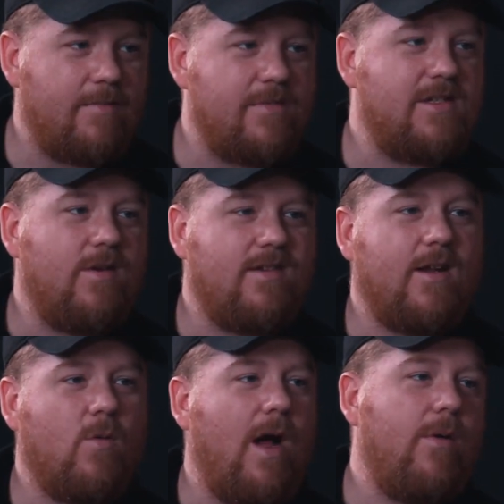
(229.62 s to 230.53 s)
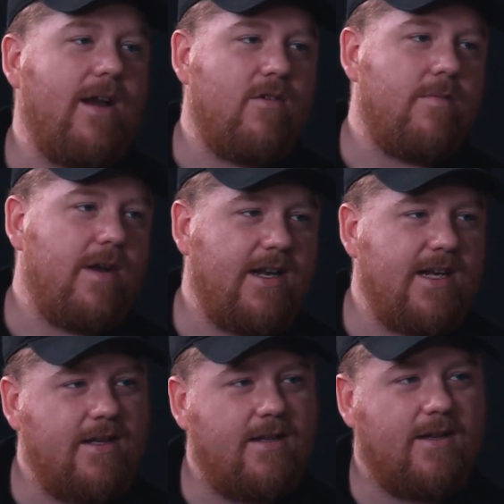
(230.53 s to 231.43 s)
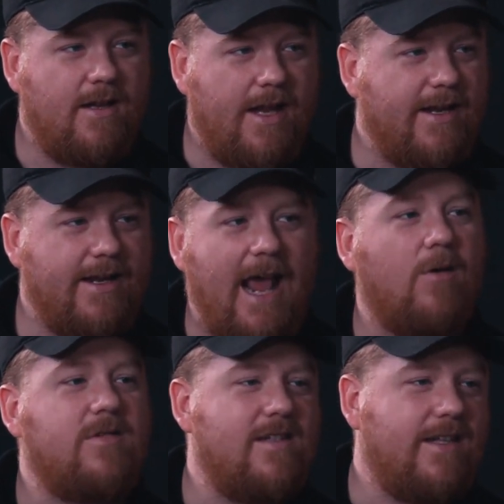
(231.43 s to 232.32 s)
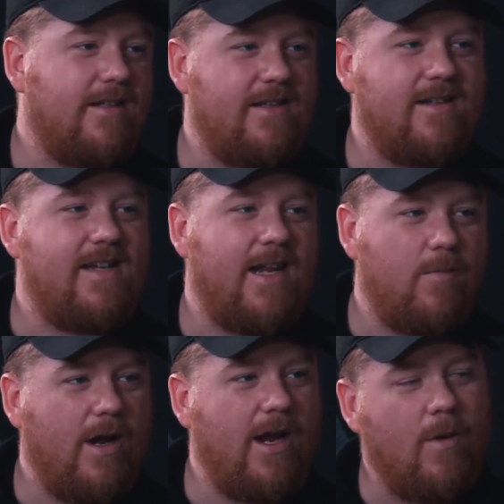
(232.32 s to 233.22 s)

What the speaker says: So it's like, why would everybody need like counseling in the same way?